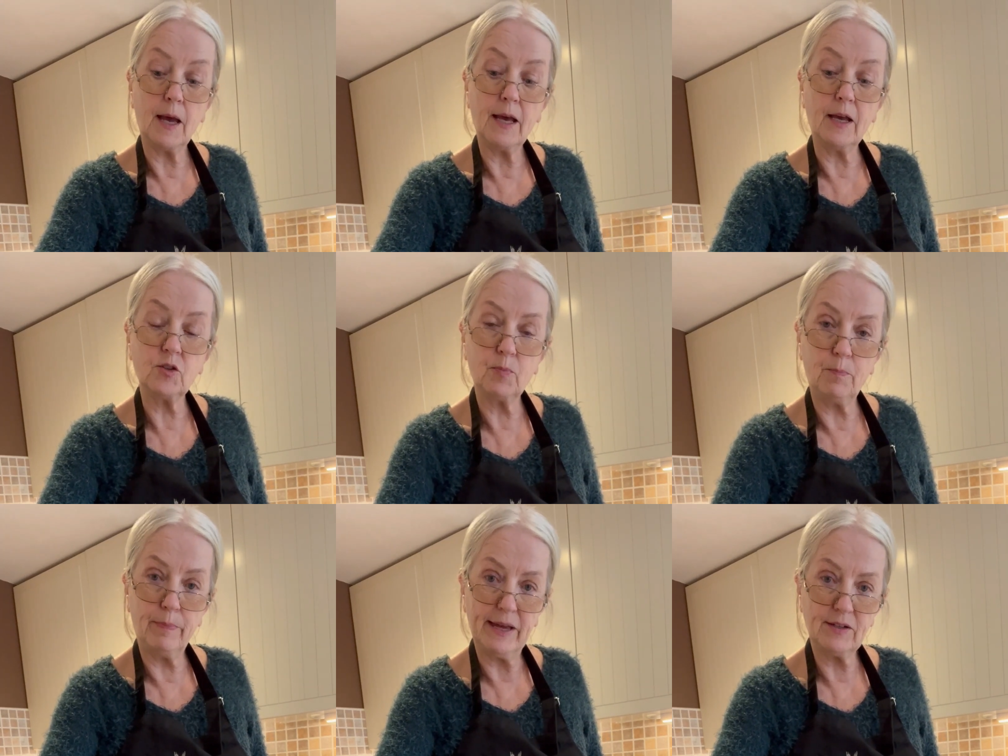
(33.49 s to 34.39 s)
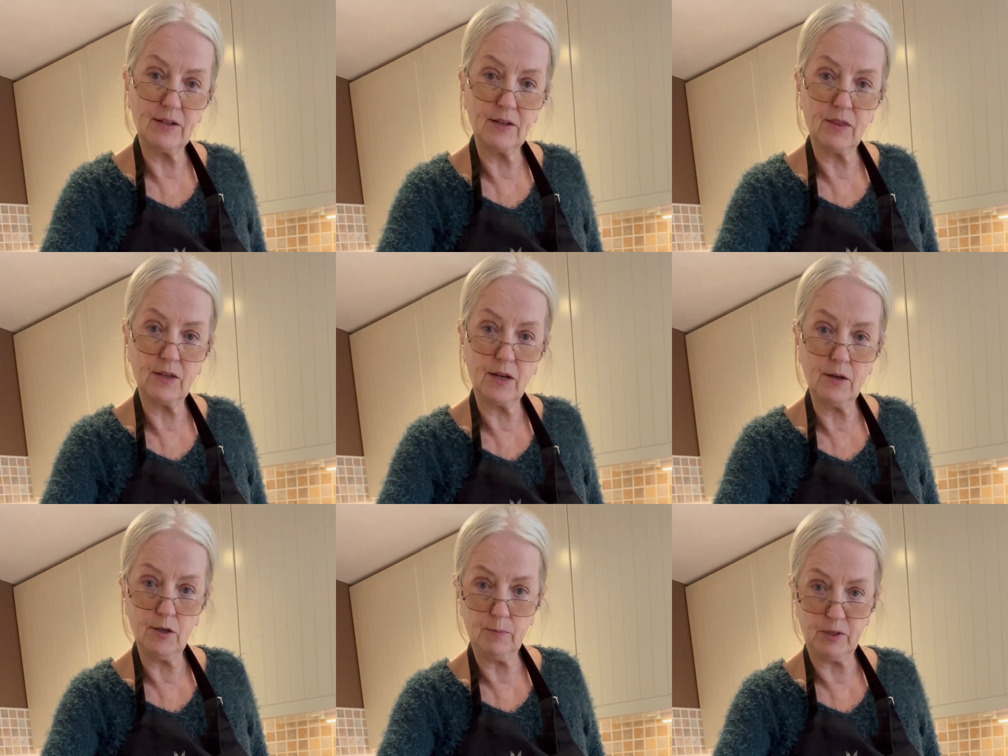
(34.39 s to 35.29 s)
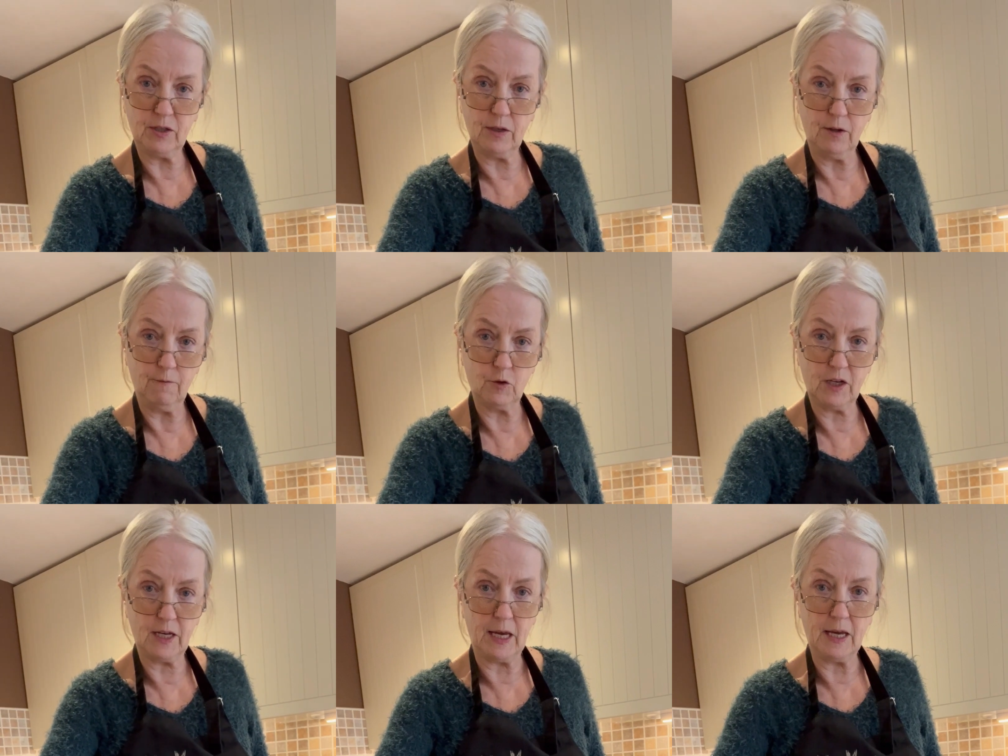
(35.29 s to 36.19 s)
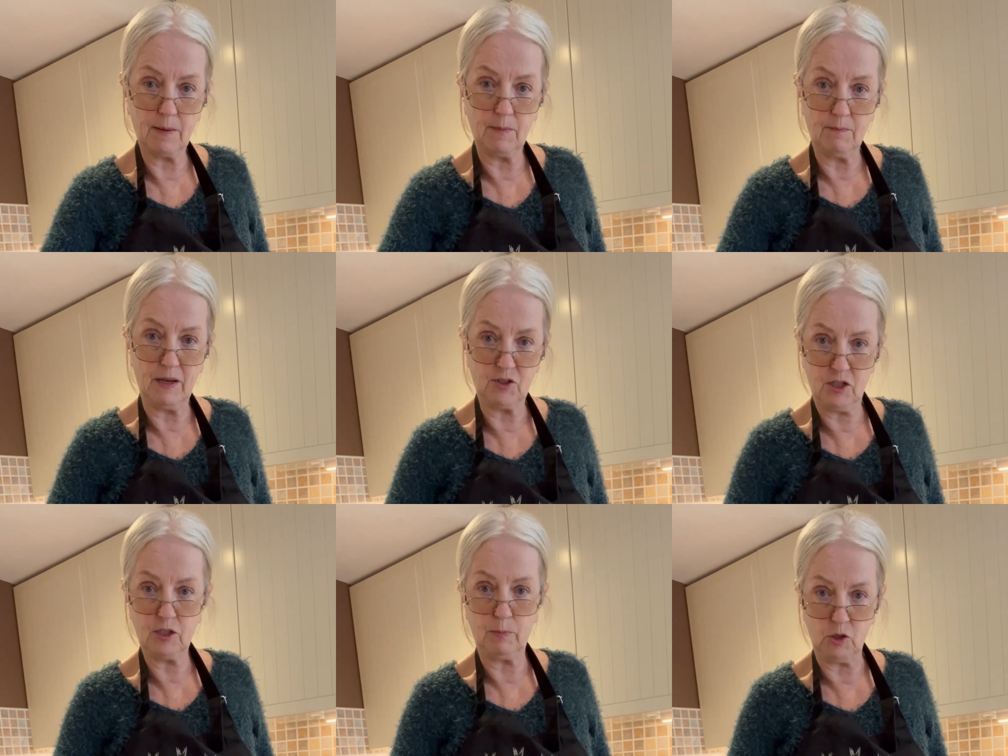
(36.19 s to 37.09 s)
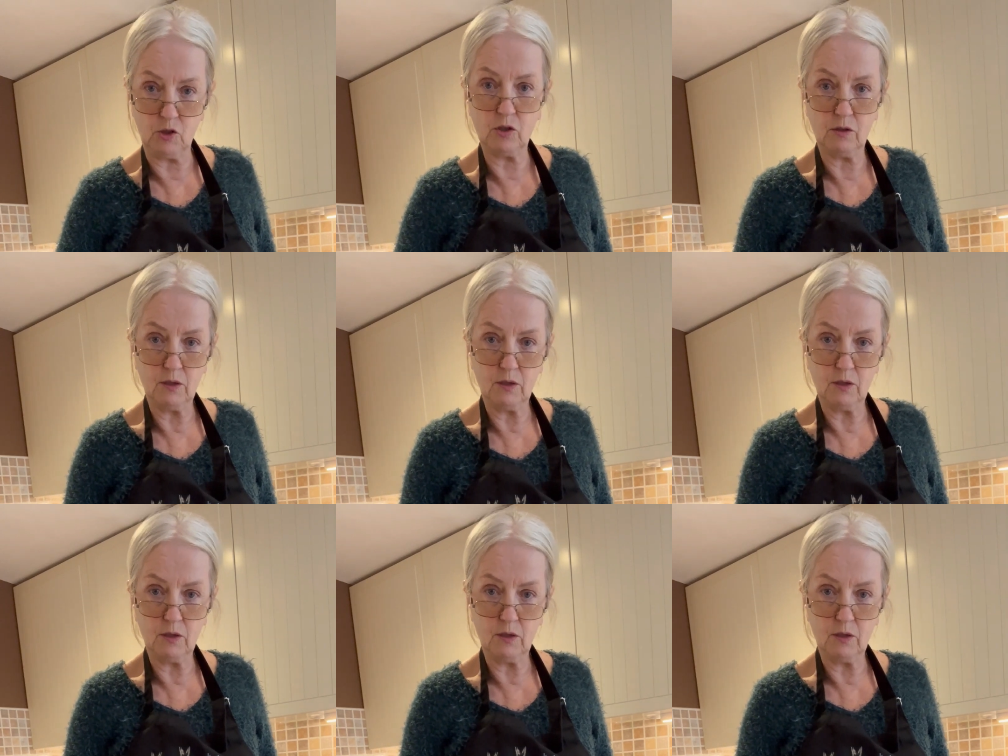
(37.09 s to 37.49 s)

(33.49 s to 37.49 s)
It's better than hard butter for a cake, makes your sponge